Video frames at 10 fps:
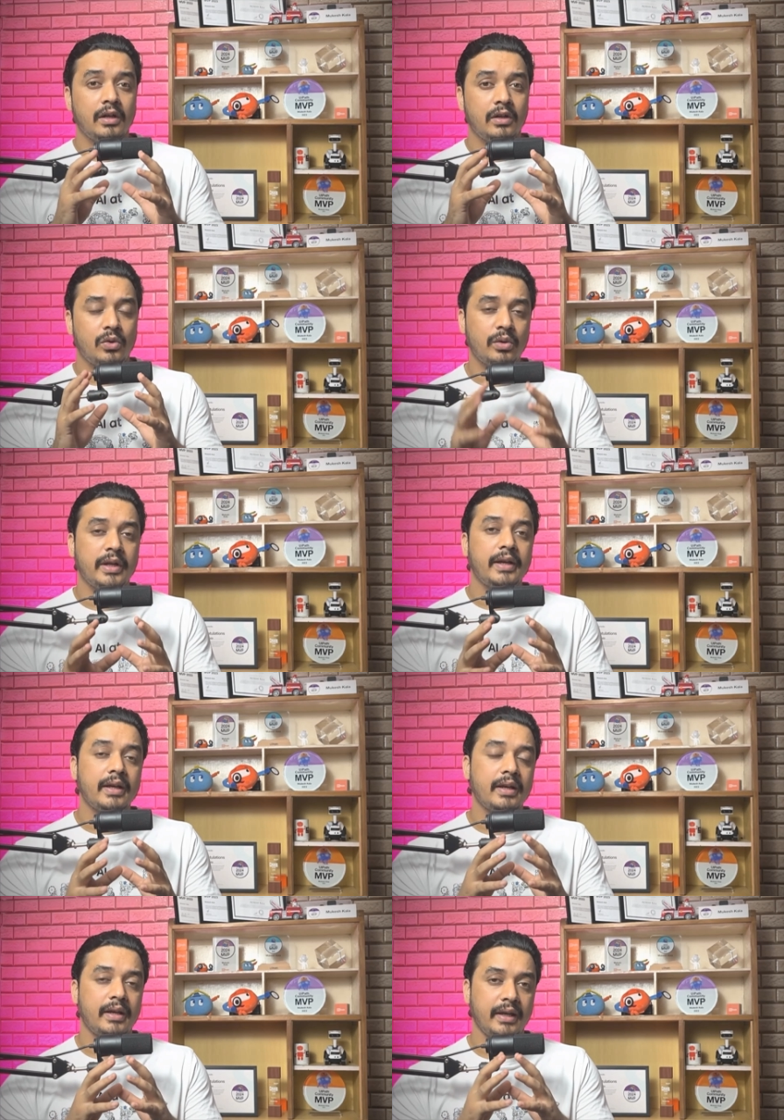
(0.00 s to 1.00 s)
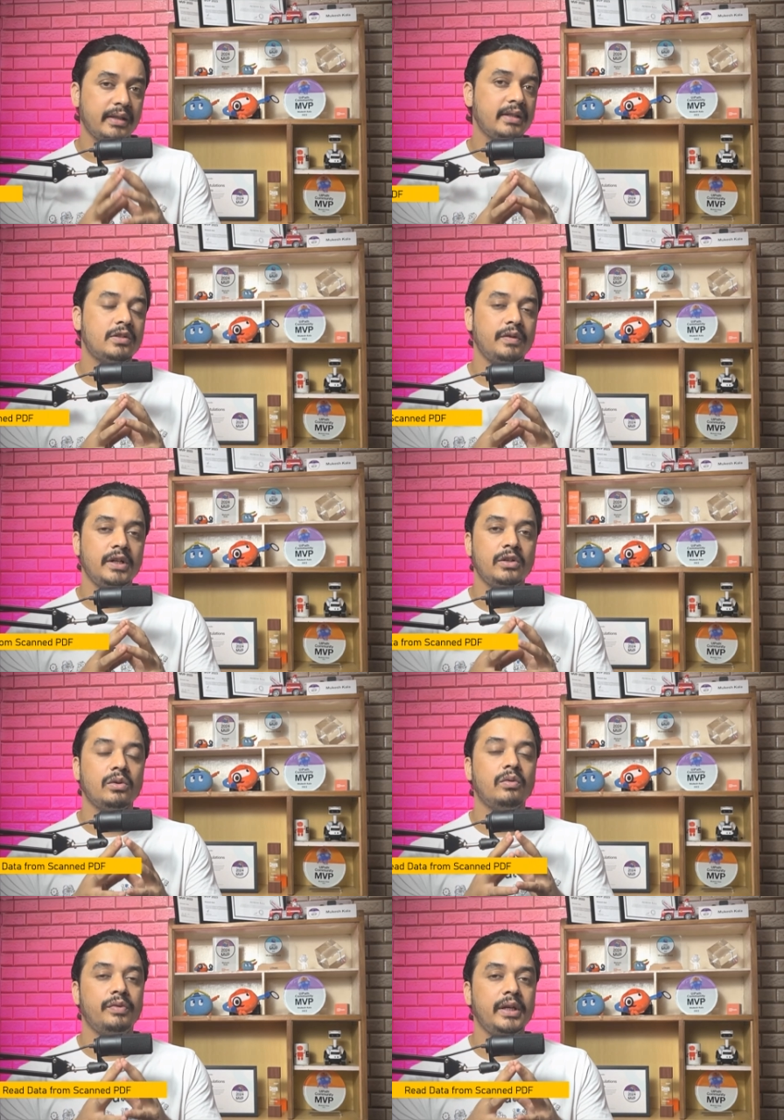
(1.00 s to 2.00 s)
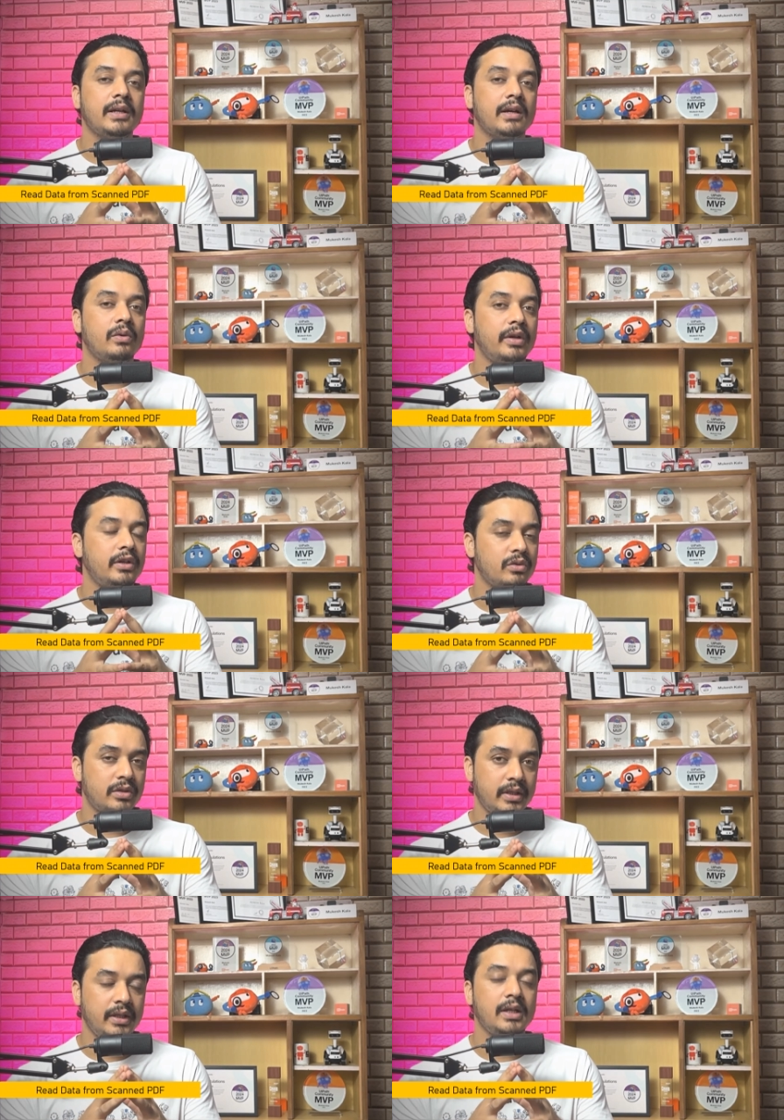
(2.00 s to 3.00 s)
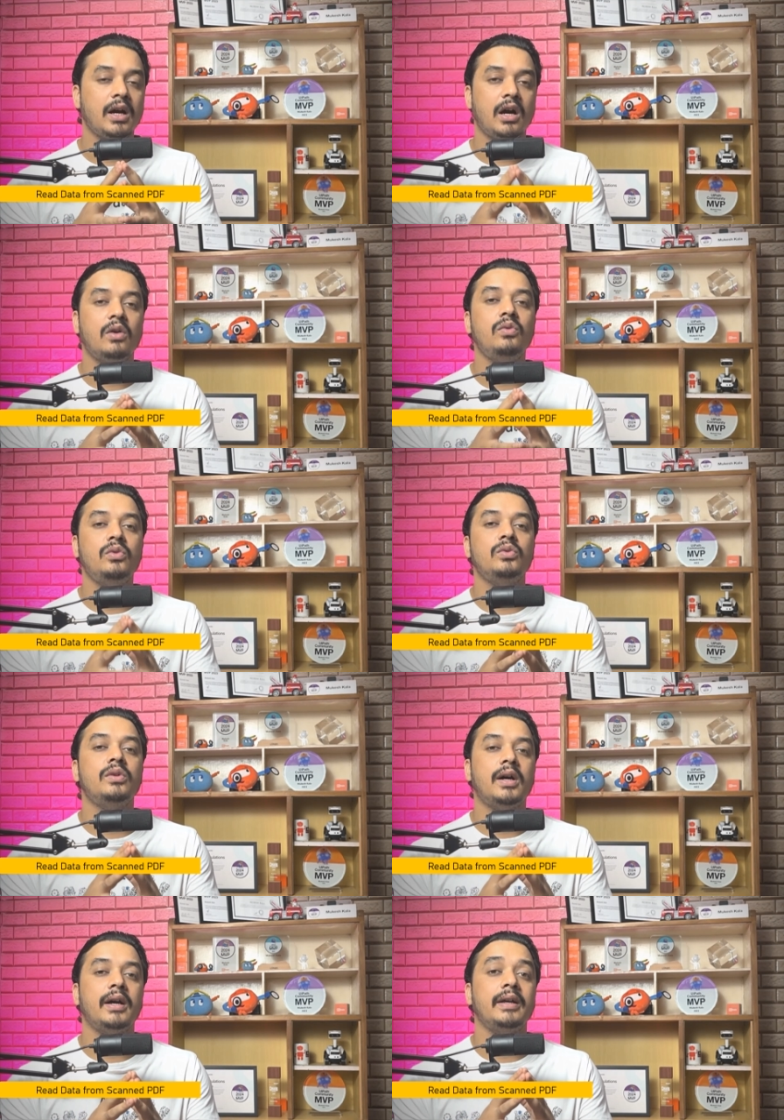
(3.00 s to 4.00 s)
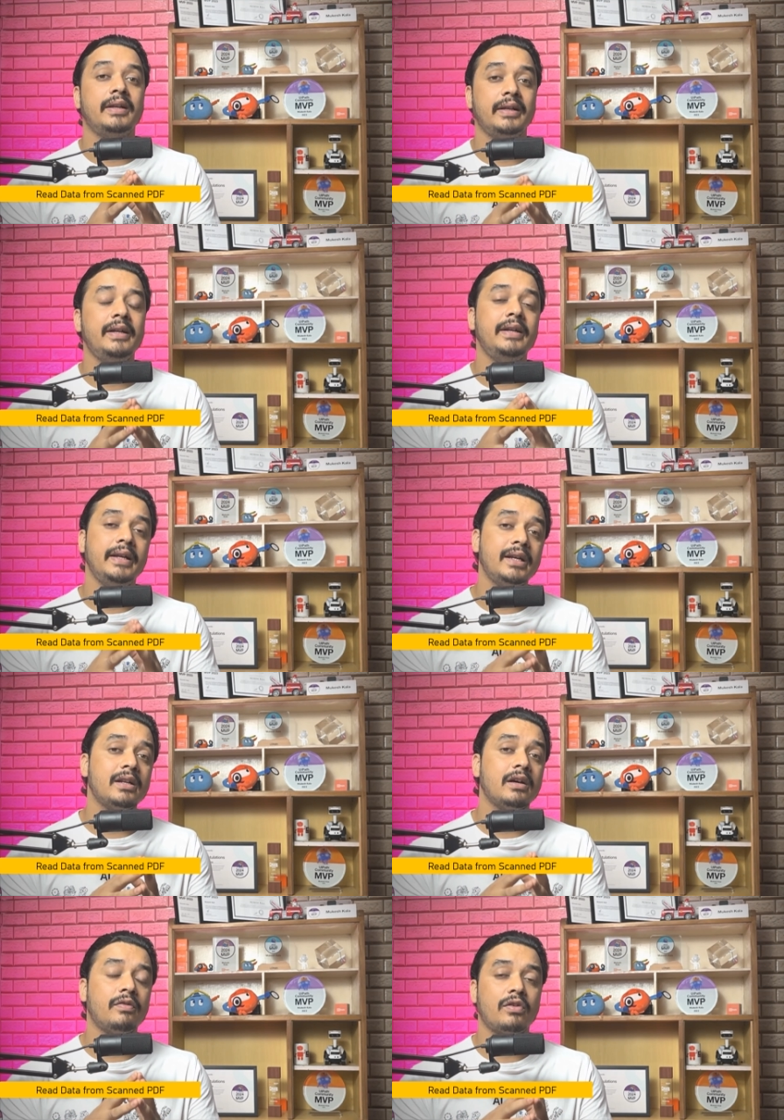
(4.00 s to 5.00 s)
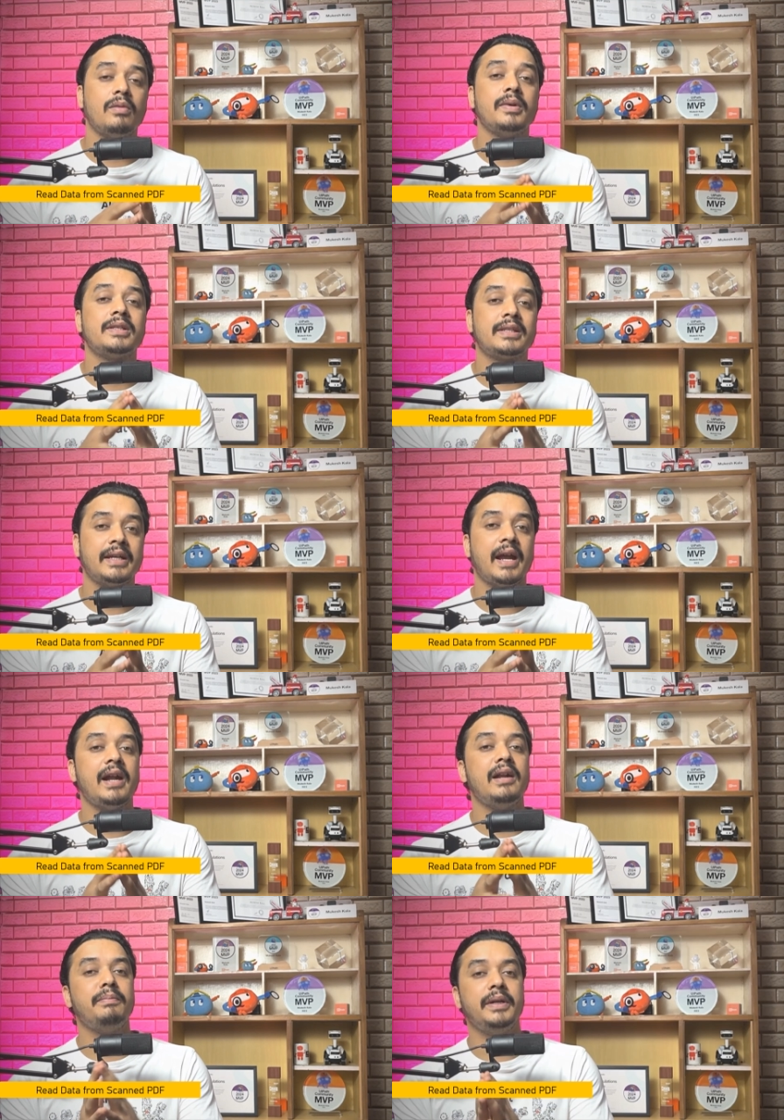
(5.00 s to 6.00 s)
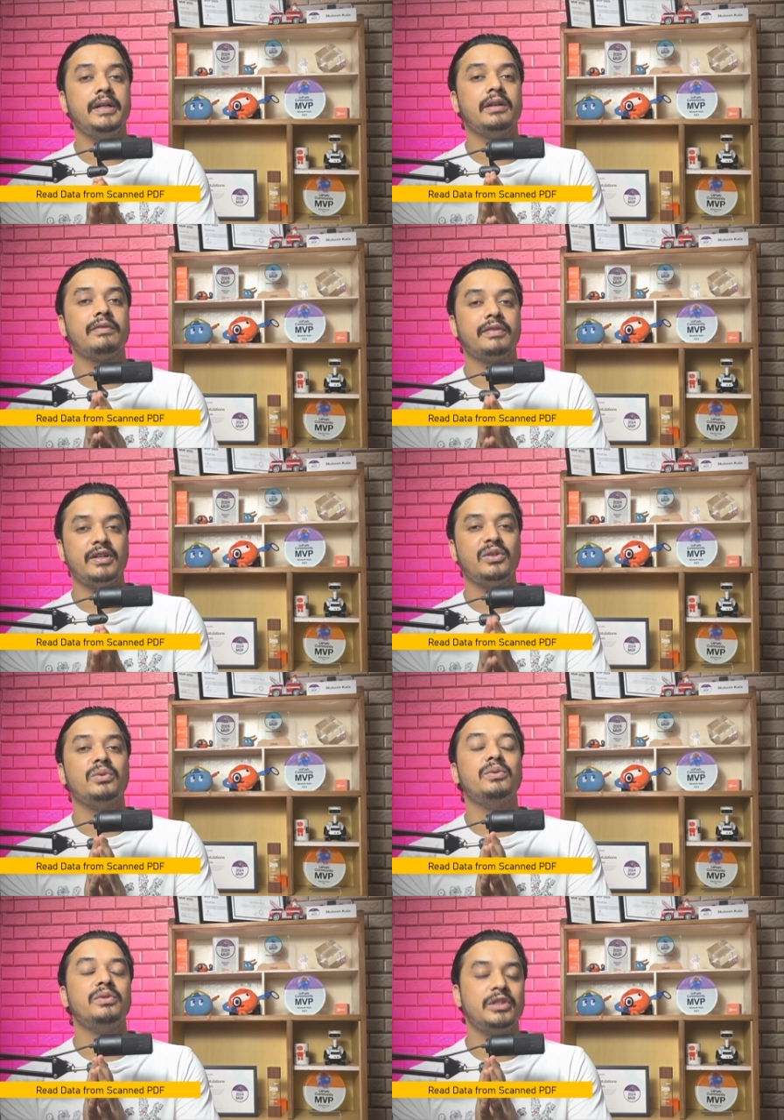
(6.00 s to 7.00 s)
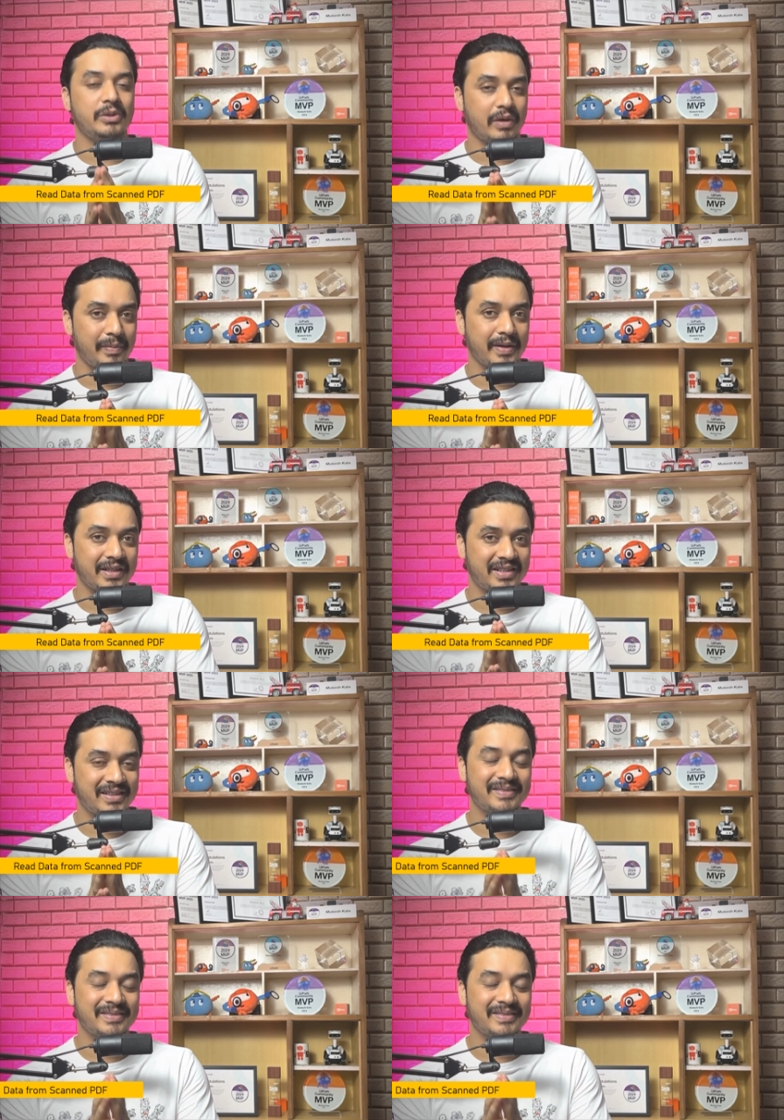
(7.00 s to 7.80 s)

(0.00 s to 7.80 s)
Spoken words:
Today in this video we are going to see how do I read data from a scanned PDF into UiPath.